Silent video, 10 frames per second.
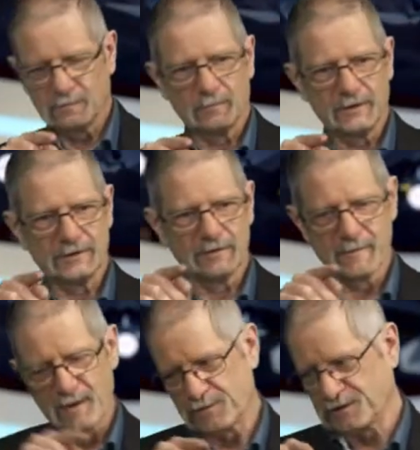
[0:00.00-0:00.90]
we do a
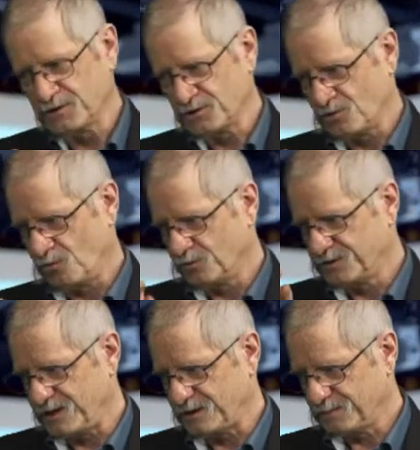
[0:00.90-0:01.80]
remote procedure called
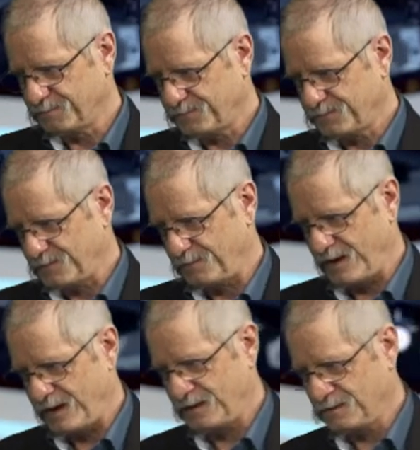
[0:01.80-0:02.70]
tick of
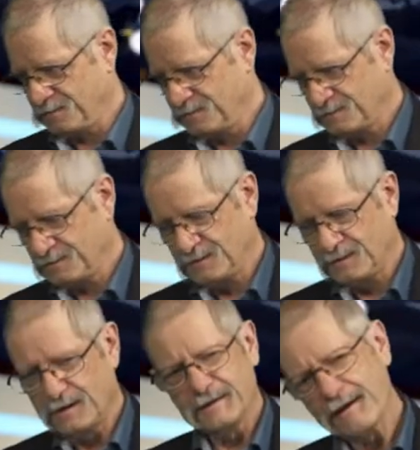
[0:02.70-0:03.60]
n,
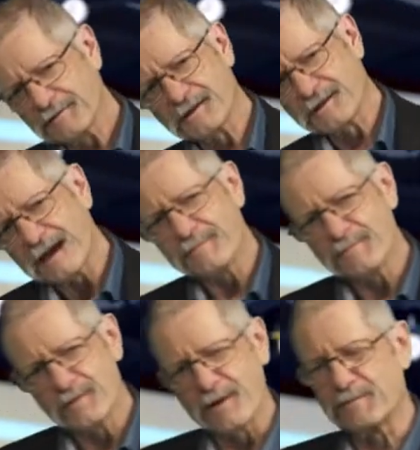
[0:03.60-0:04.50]
and that was the same
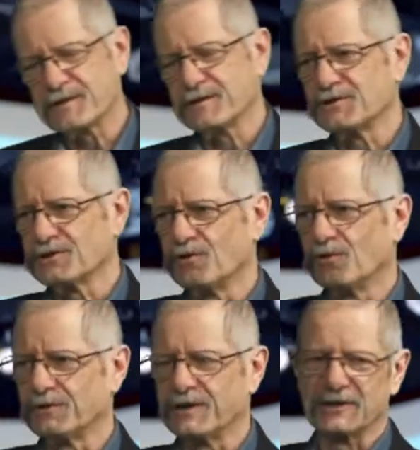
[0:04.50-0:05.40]
remote procedure
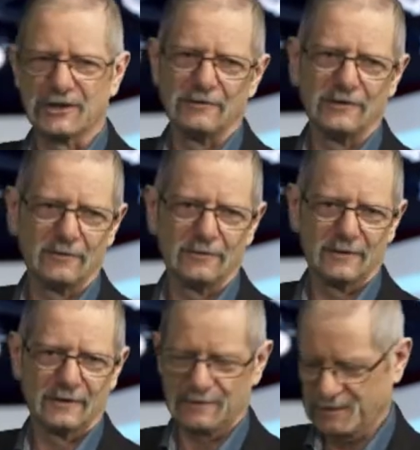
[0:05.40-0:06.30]
call that I showed you
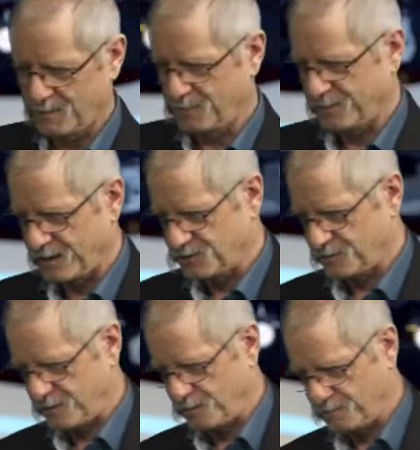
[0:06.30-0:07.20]
a couple of lectures
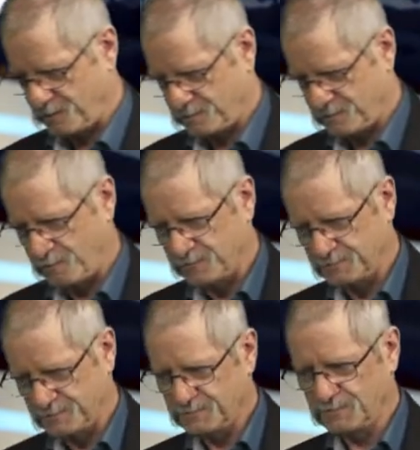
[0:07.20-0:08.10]
ago, so I
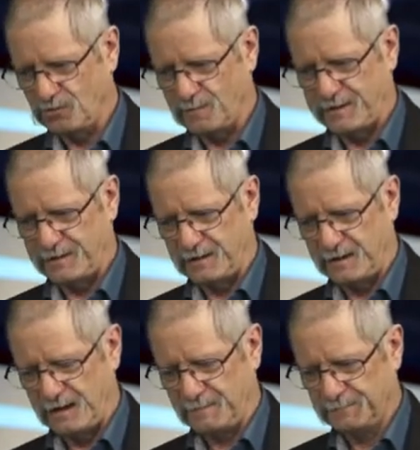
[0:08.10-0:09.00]
won't talk about that
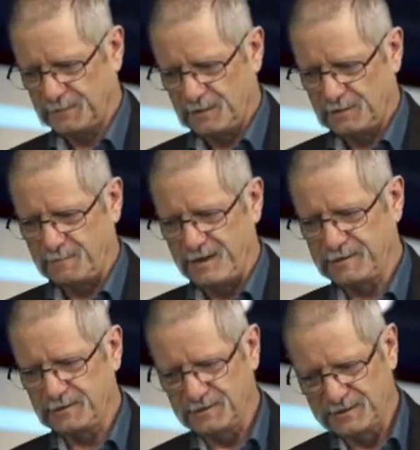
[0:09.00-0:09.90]
again. The
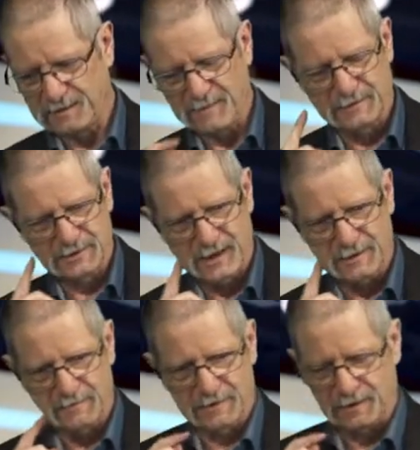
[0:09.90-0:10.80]
message, the tick message
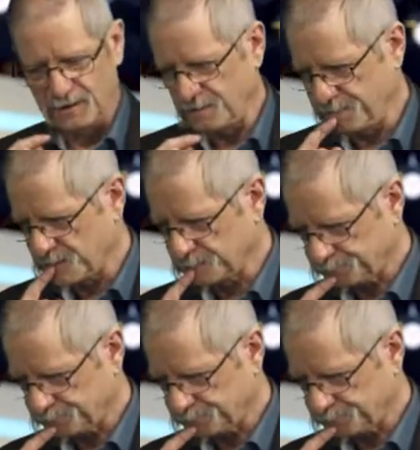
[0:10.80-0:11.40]
gets received.